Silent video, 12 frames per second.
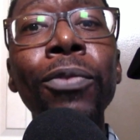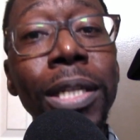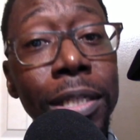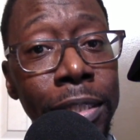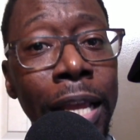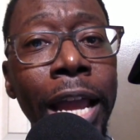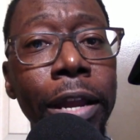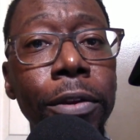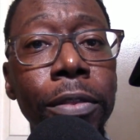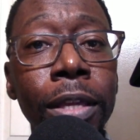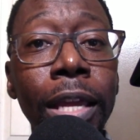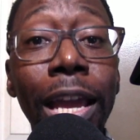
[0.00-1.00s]
we desire
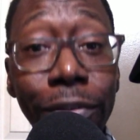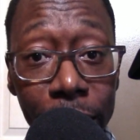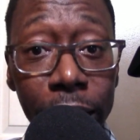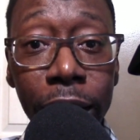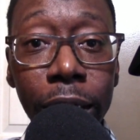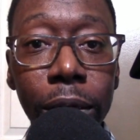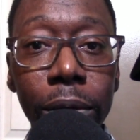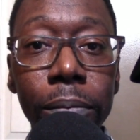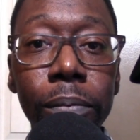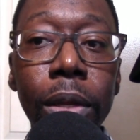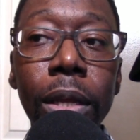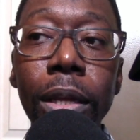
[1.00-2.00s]
the heavenly kingdom
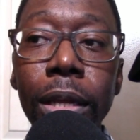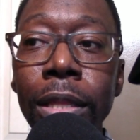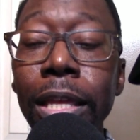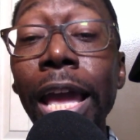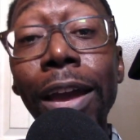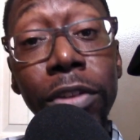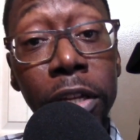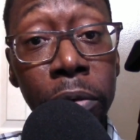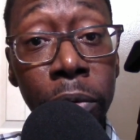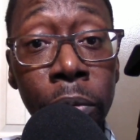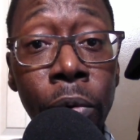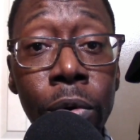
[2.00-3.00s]
and the heavenly
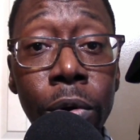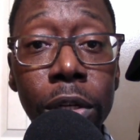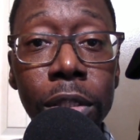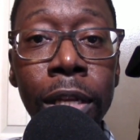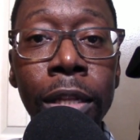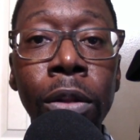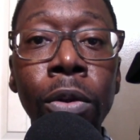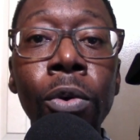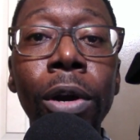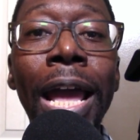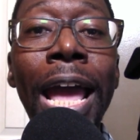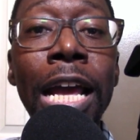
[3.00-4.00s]
rewards that the
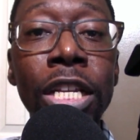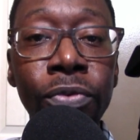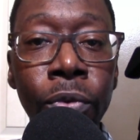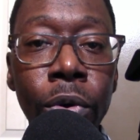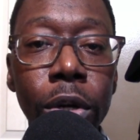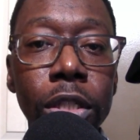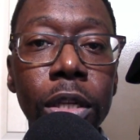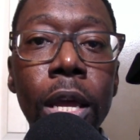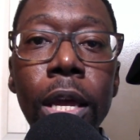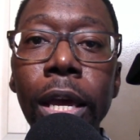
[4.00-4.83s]
Lord has for us,